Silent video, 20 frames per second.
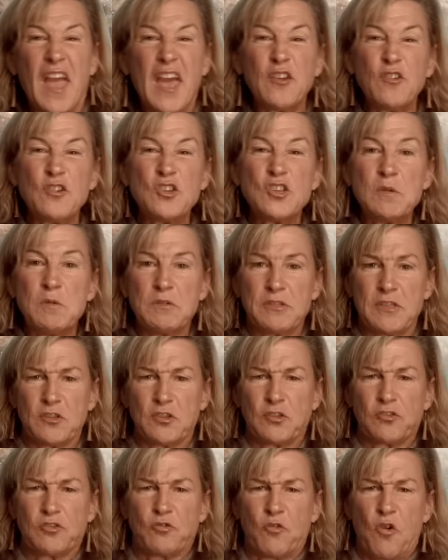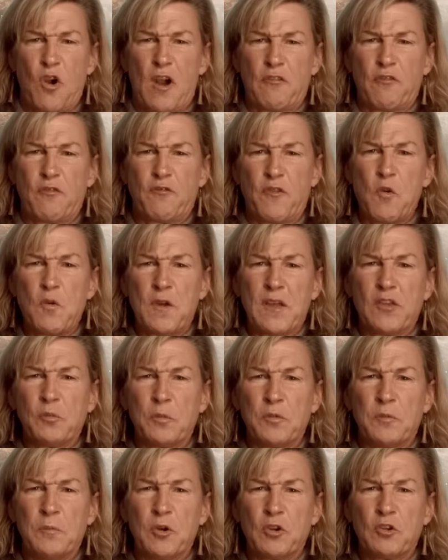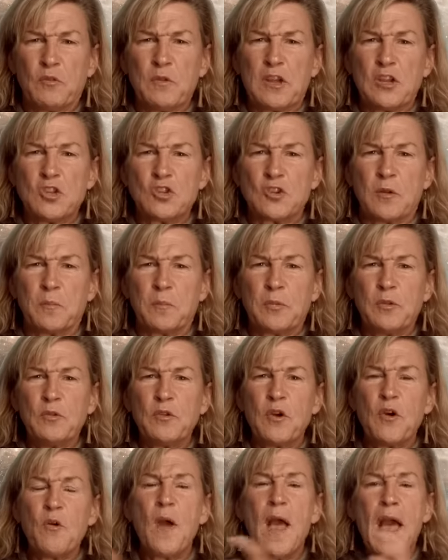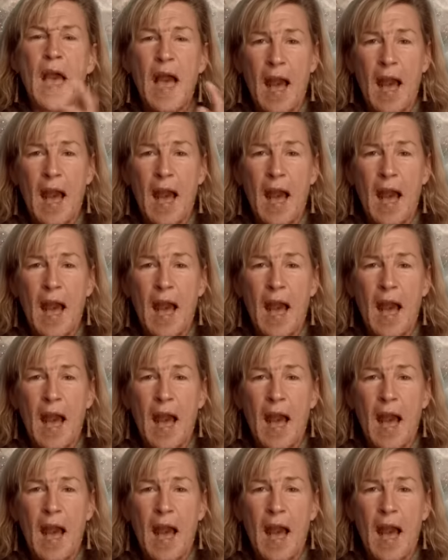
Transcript: energy with the strong focus with Mercury conjunct Pluto.